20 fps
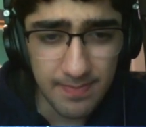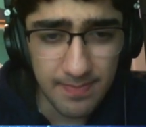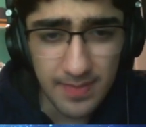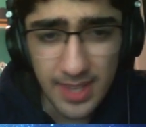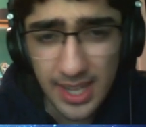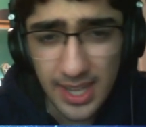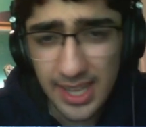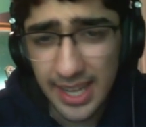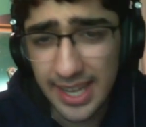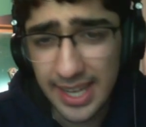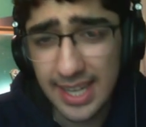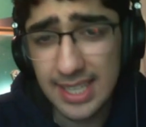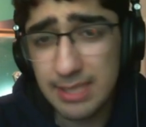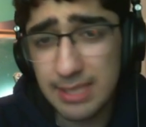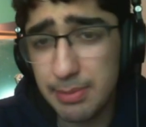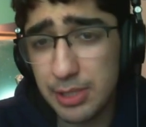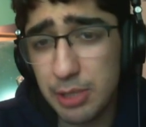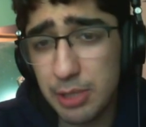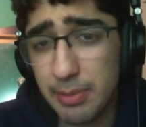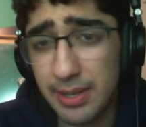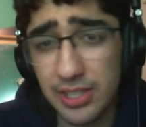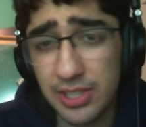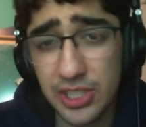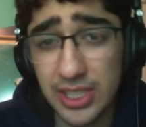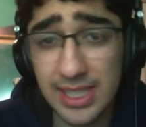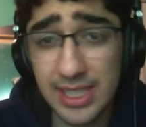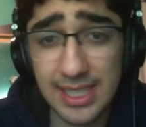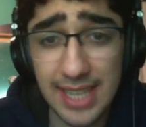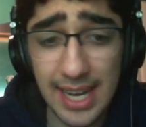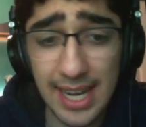like, his bishop pair is
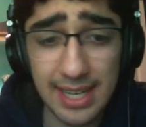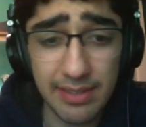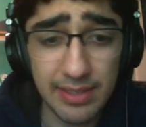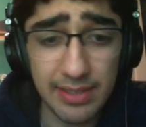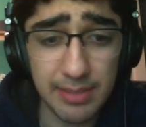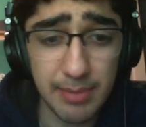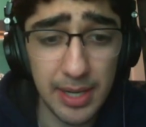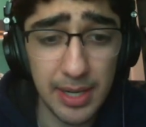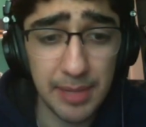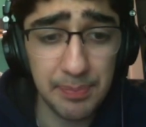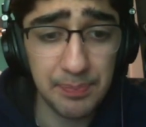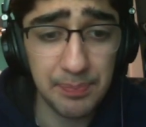just as active as mine.